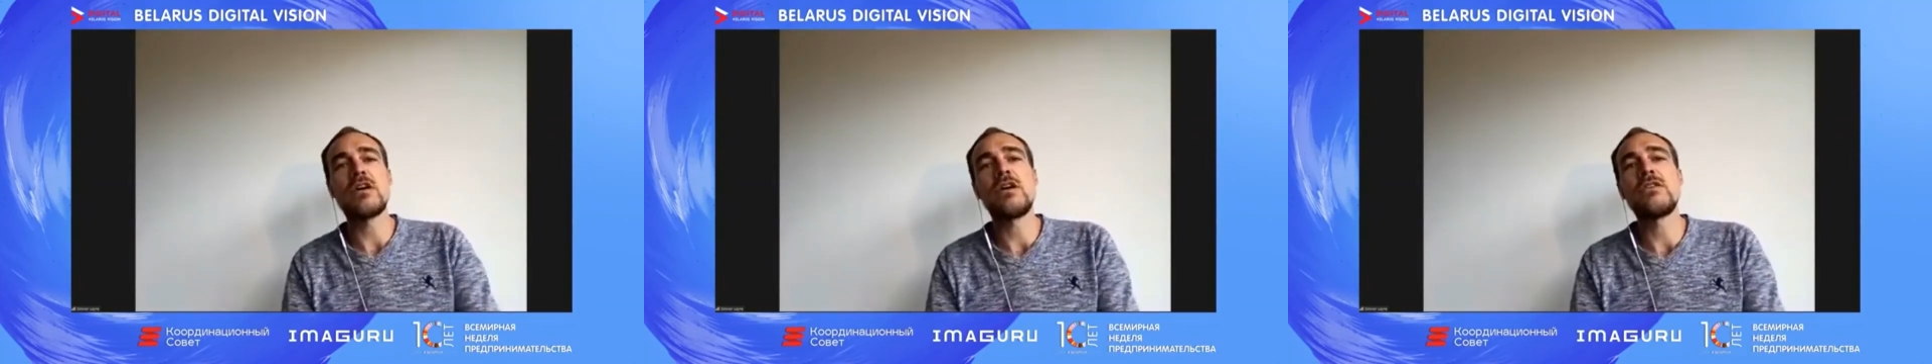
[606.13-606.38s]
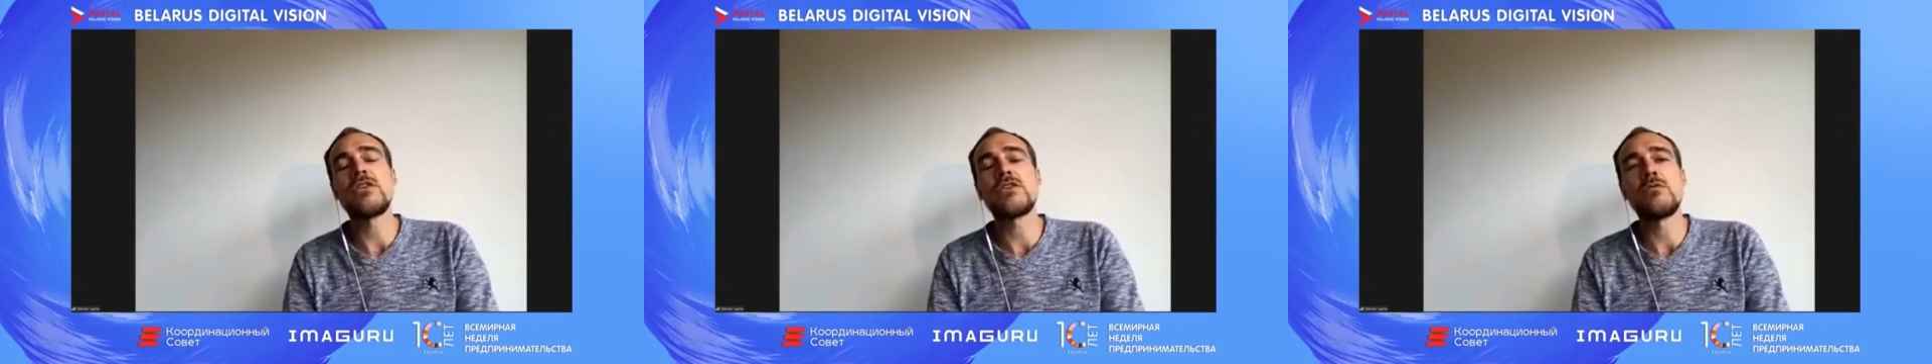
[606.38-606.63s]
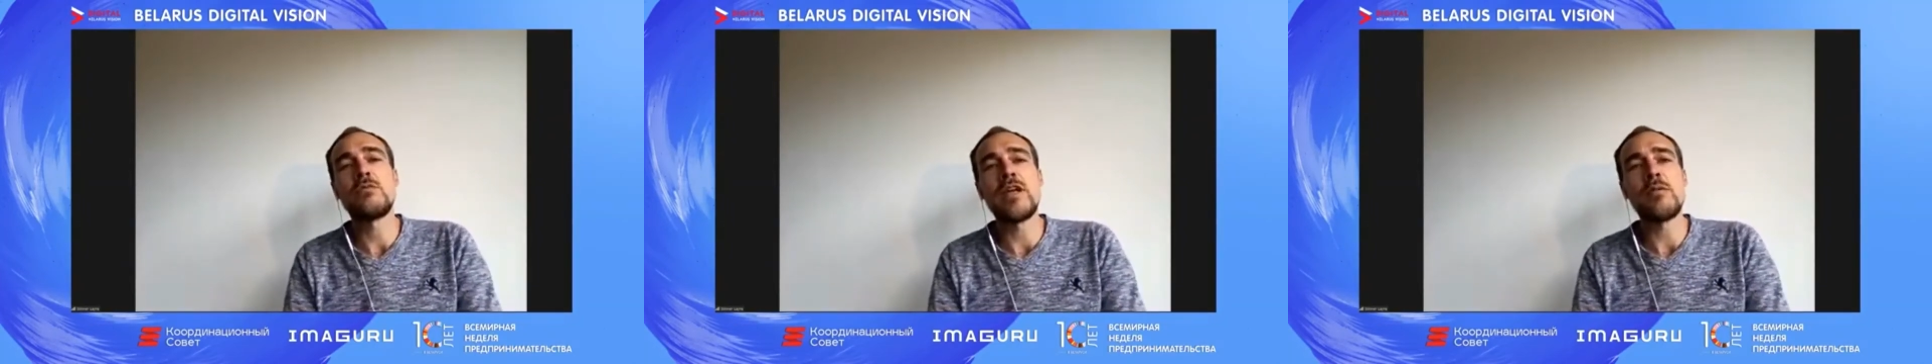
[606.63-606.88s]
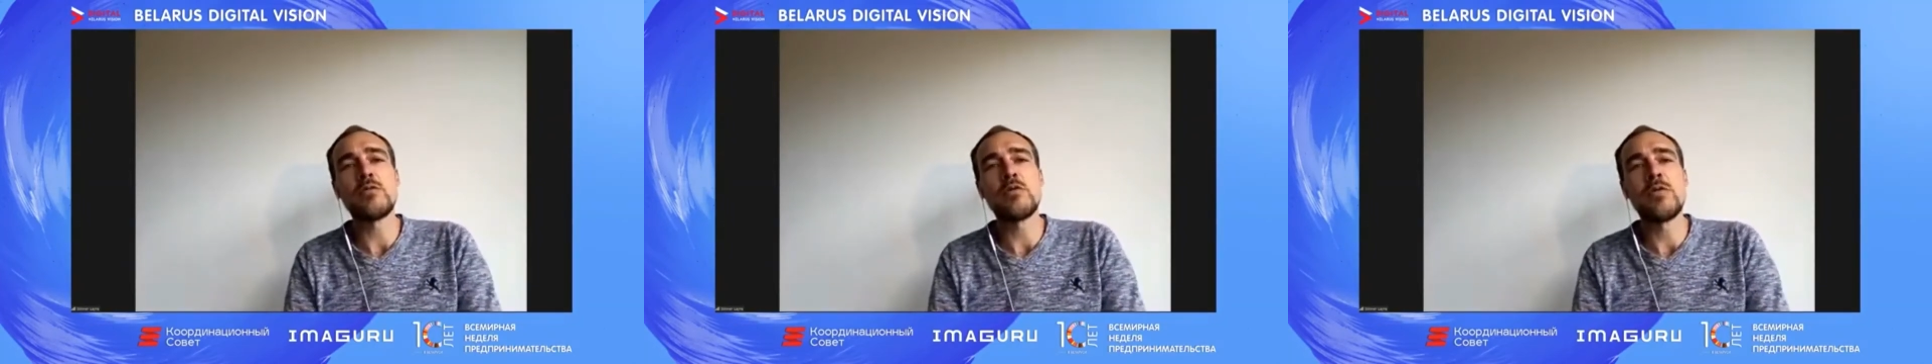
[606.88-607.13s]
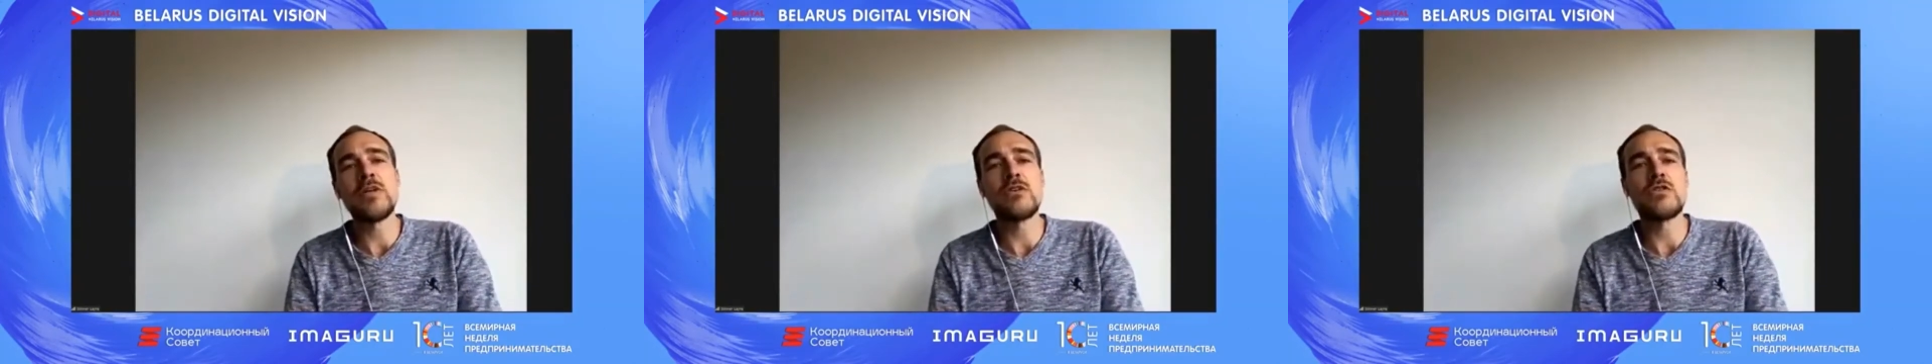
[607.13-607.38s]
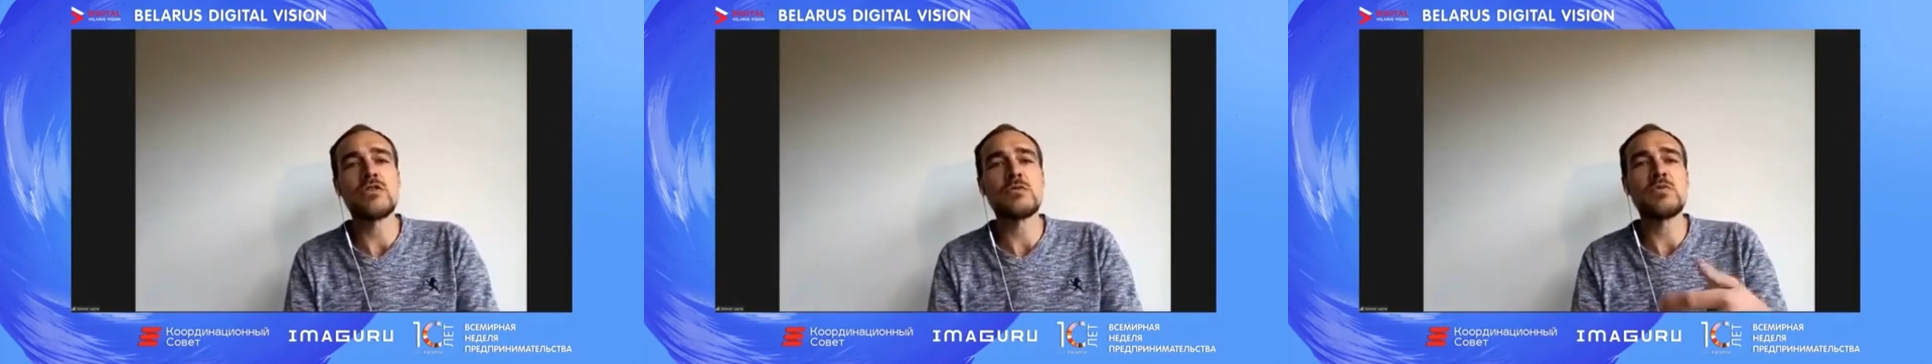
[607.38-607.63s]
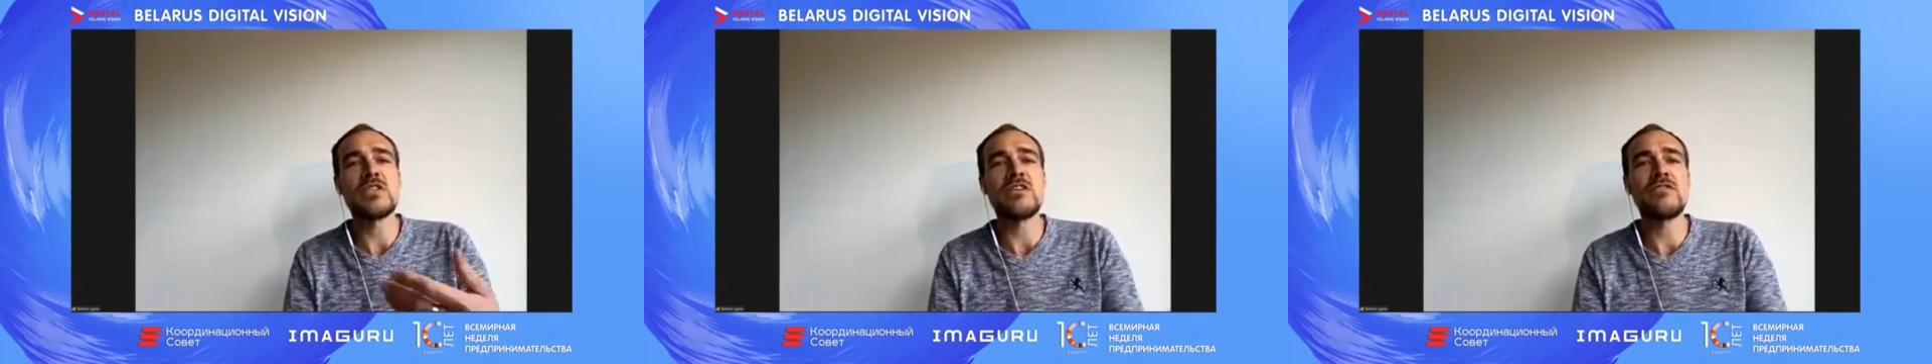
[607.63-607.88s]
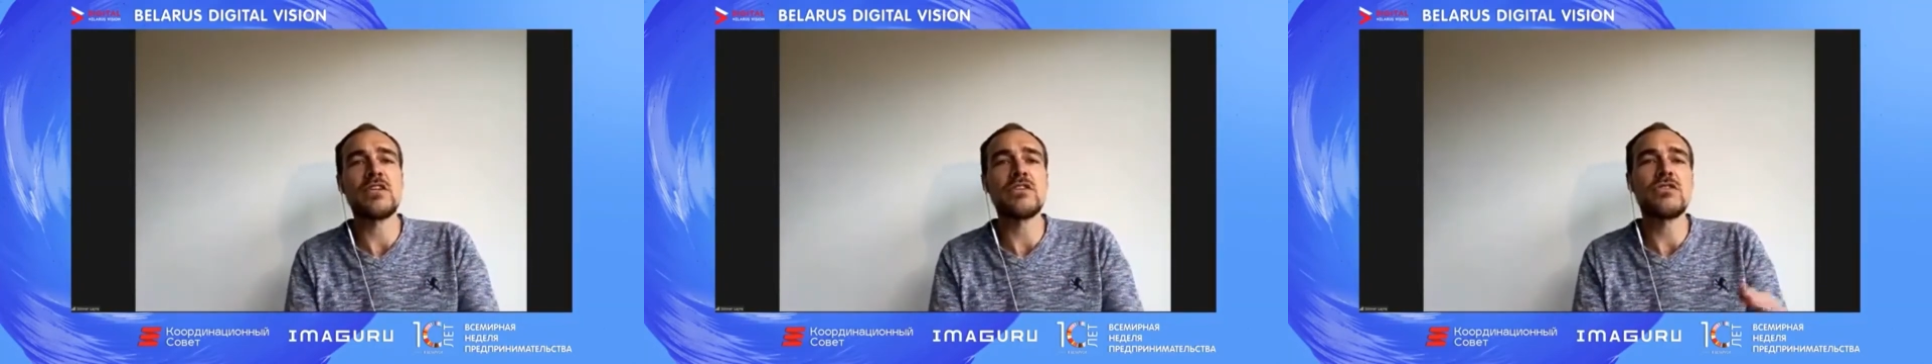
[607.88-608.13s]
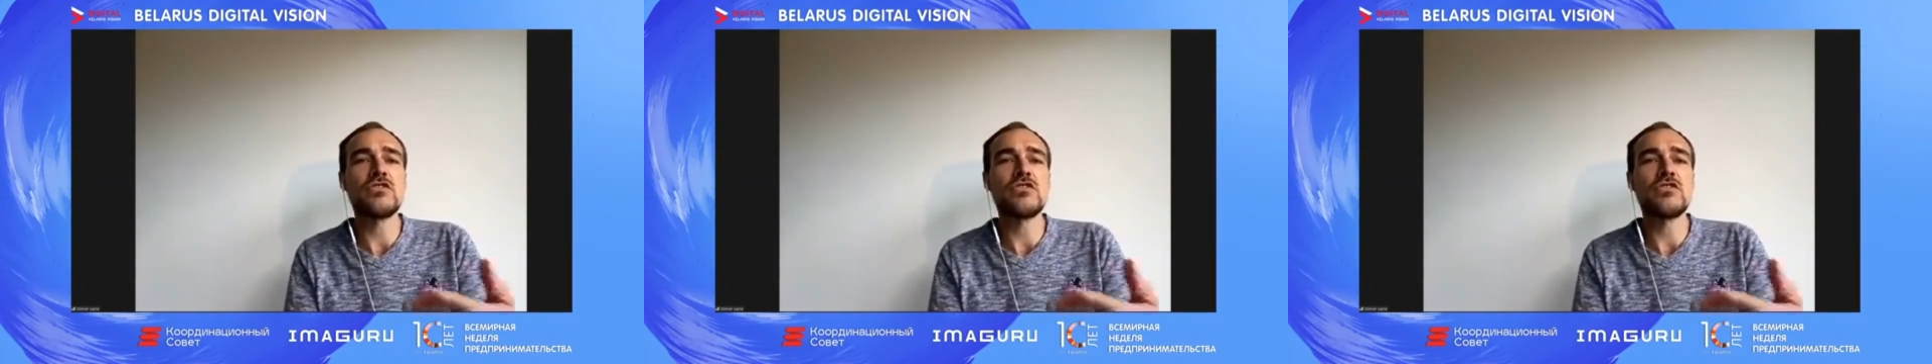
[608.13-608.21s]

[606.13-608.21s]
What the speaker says: that could be implemented or the specific